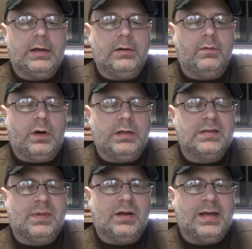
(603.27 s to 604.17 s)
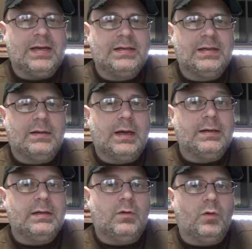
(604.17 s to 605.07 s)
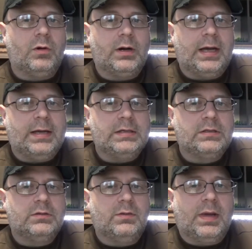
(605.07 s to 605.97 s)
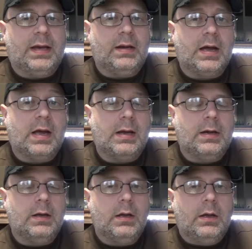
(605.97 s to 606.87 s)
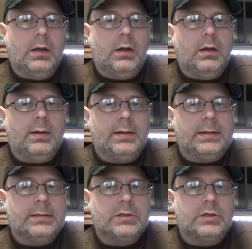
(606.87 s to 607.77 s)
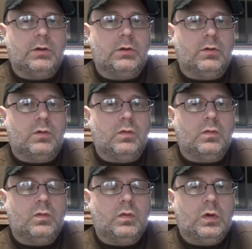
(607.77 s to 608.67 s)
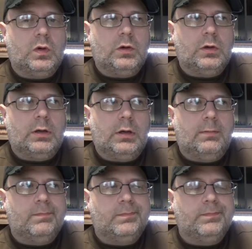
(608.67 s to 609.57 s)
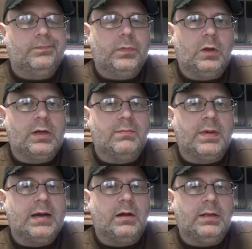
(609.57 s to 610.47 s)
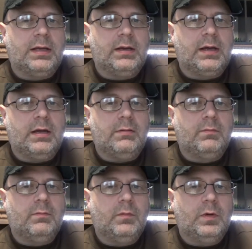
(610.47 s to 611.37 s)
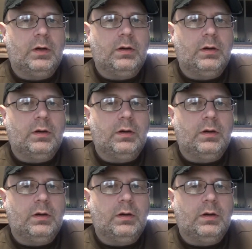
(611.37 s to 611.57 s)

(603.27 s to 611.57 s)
He runs about 18, 19 order dice to my 9. So looking back on that game,